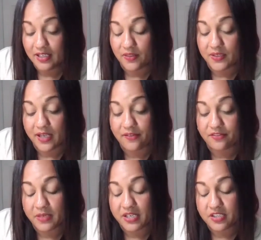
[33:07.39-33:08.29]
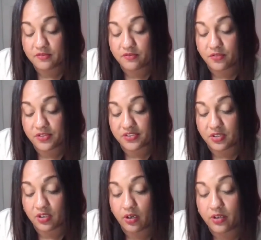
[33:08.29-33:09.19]
The affirmation for this
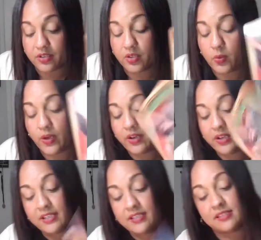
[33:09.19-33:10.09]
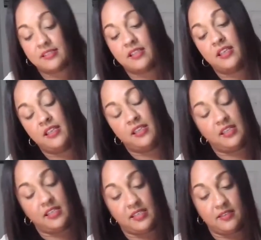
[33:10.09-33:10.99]
card, Aquarius,
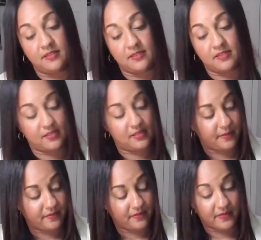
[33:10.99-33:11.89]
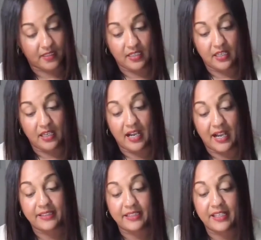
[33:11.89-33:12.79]
is,
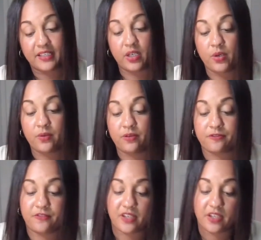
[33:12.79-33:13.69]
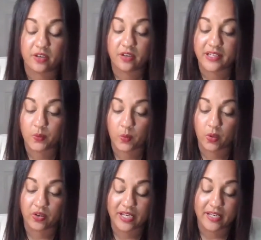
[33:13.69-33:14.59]
I let go of fear and
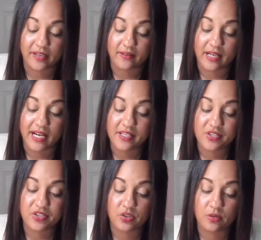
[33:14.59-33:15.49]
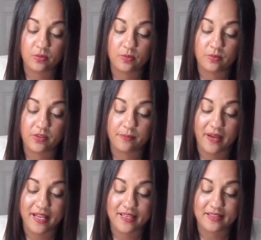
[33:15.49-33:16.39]
worry. I assume the
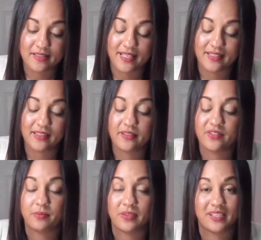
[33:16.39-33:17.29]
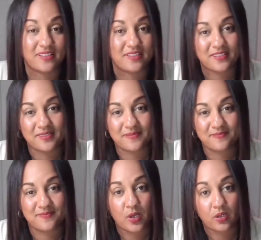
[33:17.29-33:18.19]
best and live in peace.
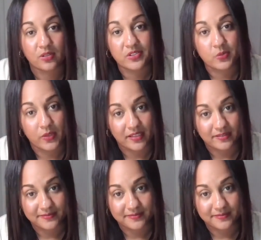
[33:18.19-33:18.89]
All is well.